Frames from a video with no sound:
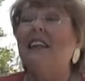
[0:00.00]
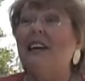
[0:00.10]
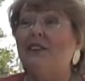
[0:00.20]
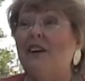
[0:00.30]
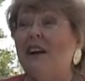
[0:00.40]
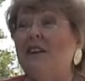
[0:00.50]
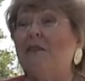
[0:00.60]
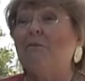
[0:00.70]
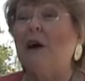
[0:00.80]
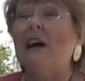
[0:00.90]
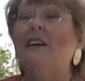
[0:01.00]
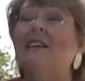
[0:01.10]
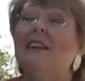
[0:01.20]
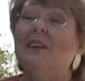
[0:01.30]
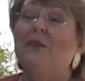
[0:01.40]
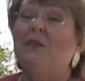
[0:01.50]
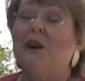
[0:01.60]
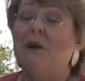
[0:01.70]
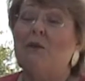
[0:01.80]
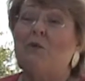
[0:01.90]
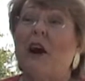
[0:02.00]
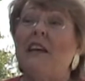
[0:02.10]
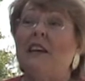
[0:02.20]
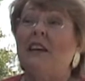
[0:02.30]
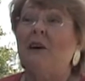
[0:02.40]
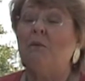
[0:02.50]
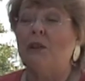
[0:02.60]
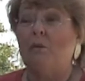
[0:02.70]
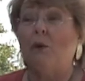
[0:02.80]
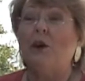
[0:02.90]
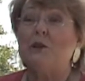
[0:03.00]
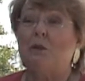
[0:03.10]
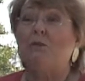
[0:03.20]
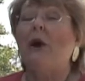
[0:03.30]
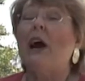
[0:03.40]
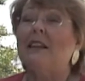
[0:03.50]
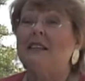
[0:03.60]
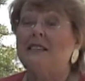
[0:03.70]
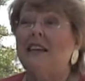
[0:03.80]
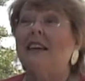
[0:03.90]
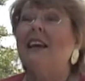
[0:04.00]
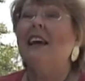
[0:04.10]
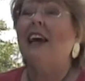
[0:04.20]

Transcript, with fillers: later on, Buck I was riding him when the boys were practicing,